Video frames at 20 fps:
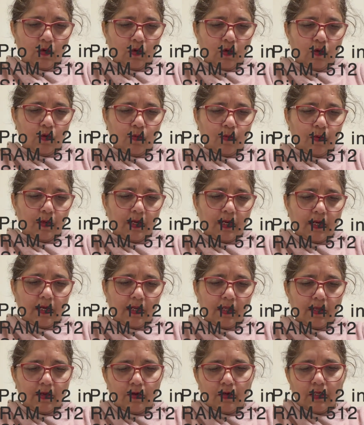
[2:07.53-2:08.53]
open
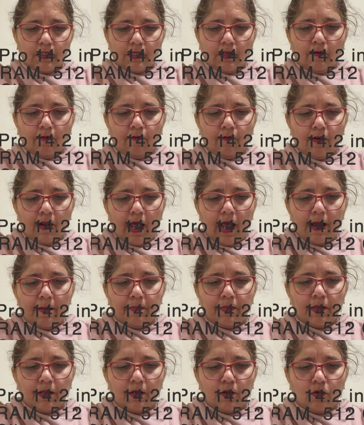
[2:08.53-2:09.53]
it. There is a
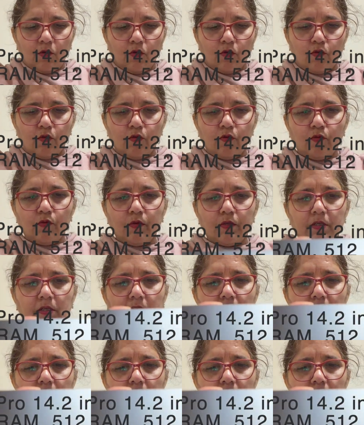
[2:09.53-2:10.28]
flap that you use.